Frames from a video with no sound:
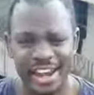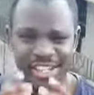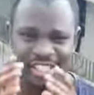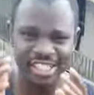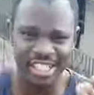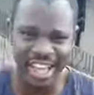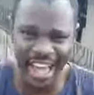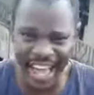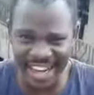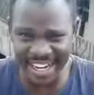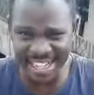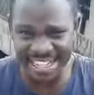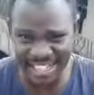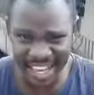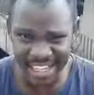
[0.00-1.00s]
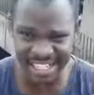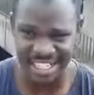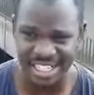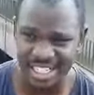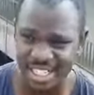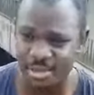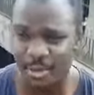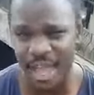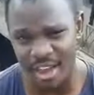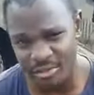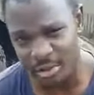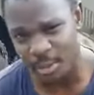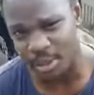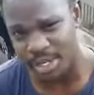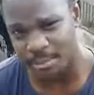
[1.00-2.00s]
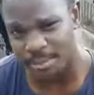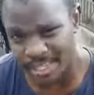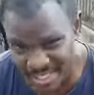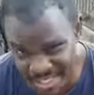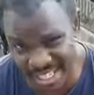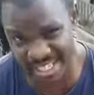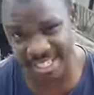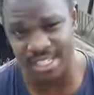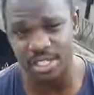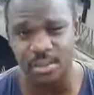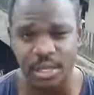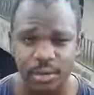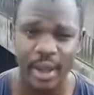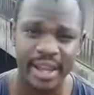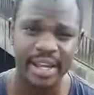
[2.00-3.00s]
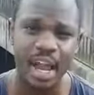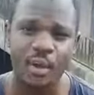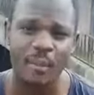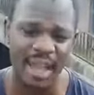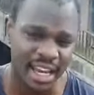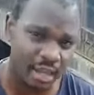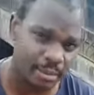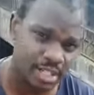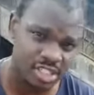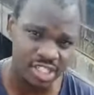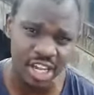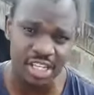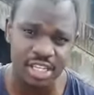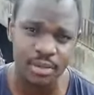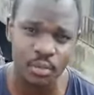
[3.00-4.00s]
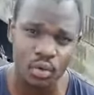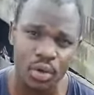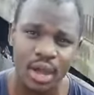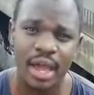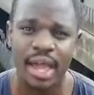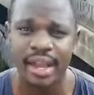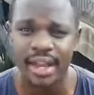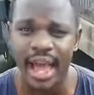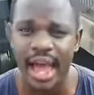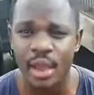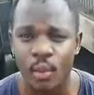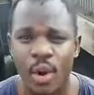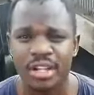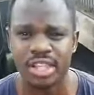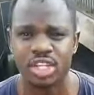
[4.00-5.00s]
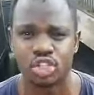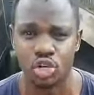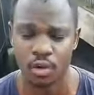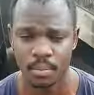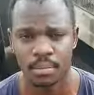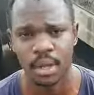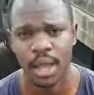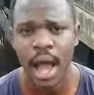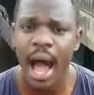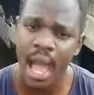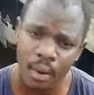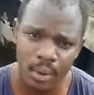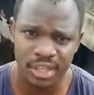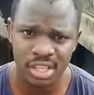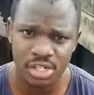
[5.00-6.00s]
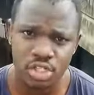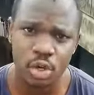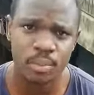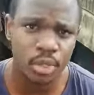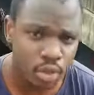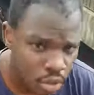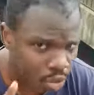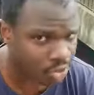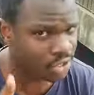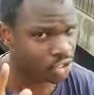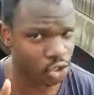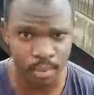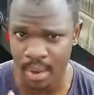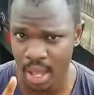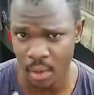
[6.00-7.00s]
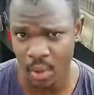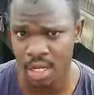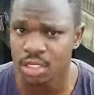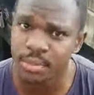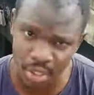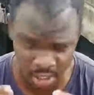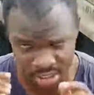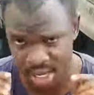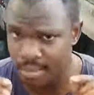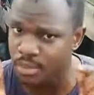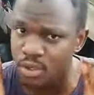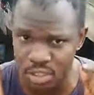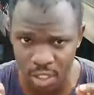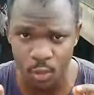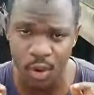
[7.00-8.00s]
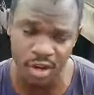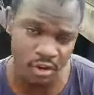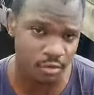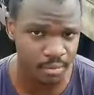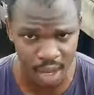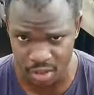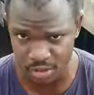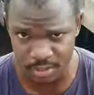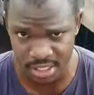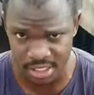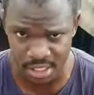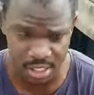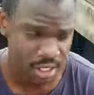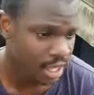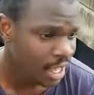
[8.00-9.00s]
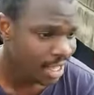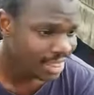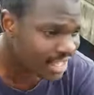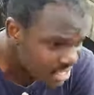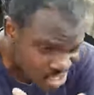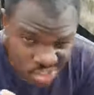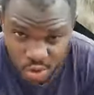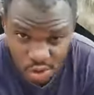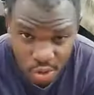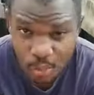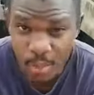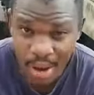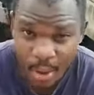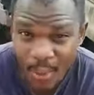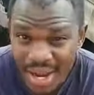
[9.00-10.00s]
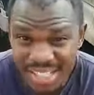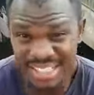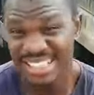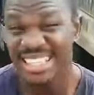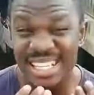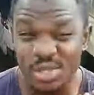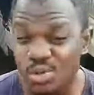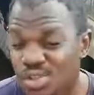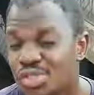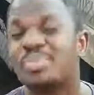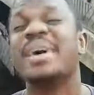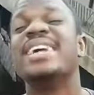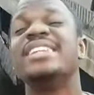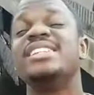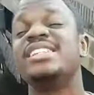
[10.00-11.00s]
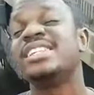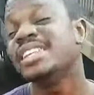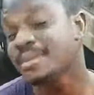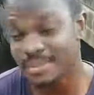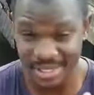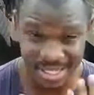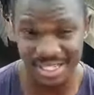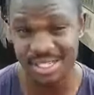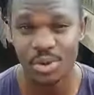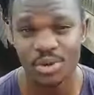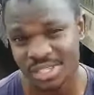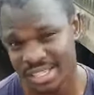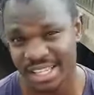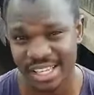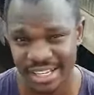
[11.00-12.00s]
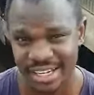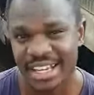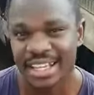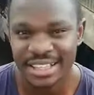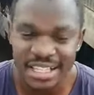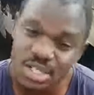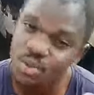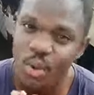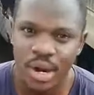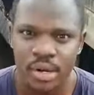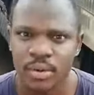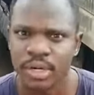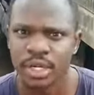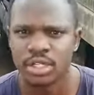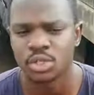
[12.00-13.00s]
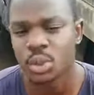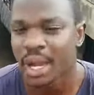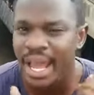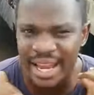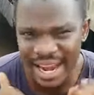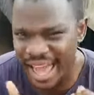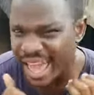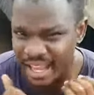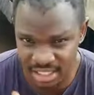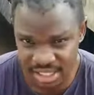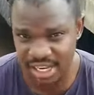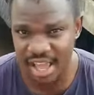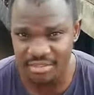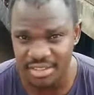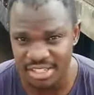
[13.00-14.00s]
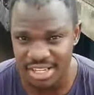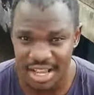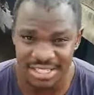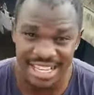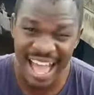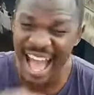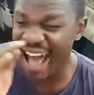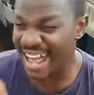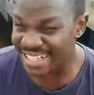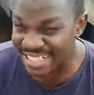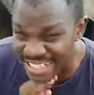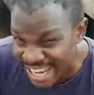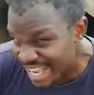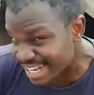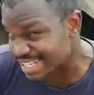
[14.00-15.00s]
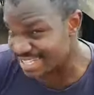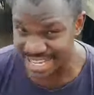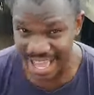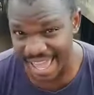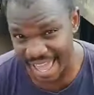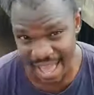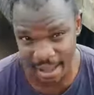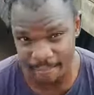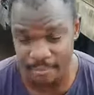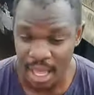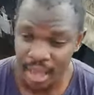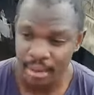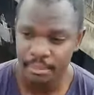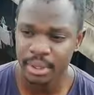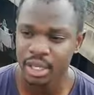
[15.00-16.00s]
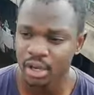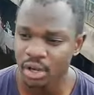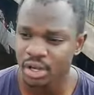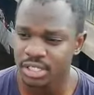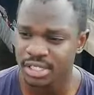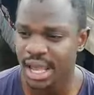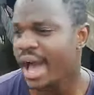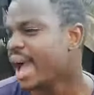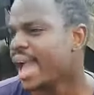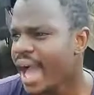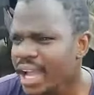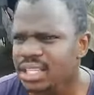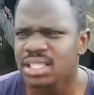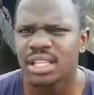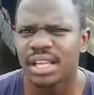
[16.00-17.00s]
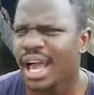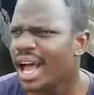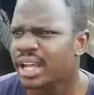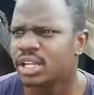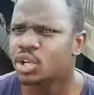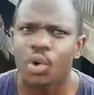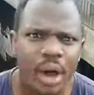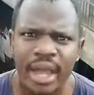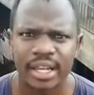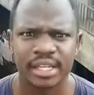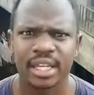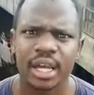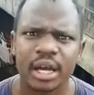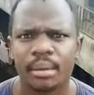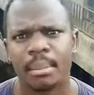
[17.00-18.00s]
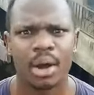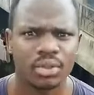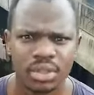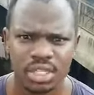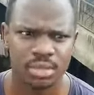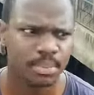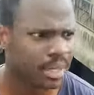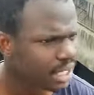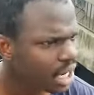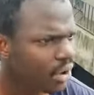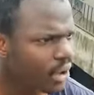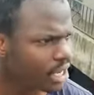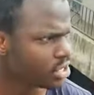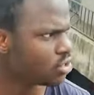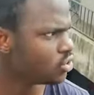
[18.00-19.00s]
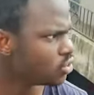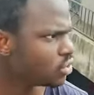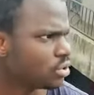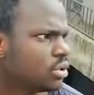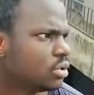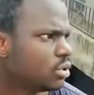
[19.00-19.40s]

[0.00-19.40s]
Energy, energetics. Everybody, please listen to me right now. My name is JT Muga and I want the job. I want the job. You know the job I want because I'm using word of mouth, manze. This is your job I want. This was my dream since I was a kid. This is what I want to do. And I actually have the chance, as late as I am, because I actually had no idea about this. But now I do.